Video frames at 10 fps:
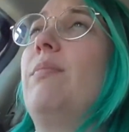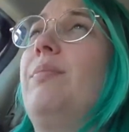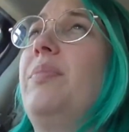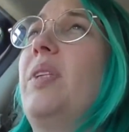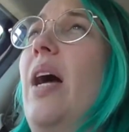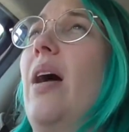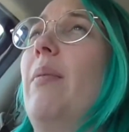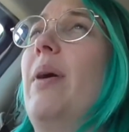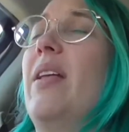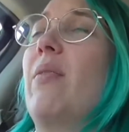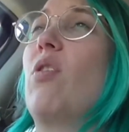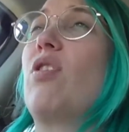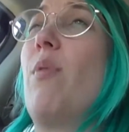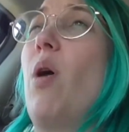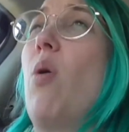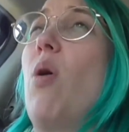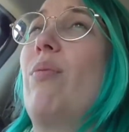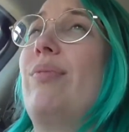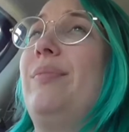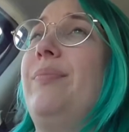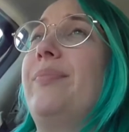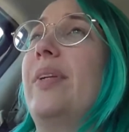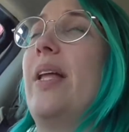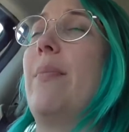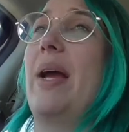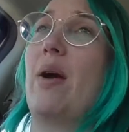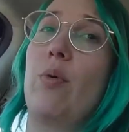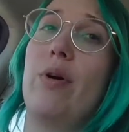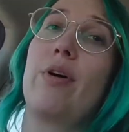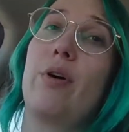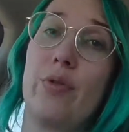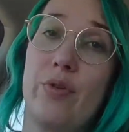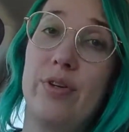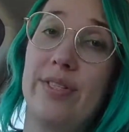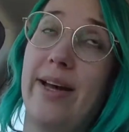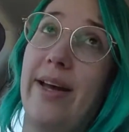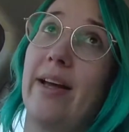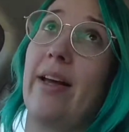And then I've got tomorrow off, and then back at work on Thursday,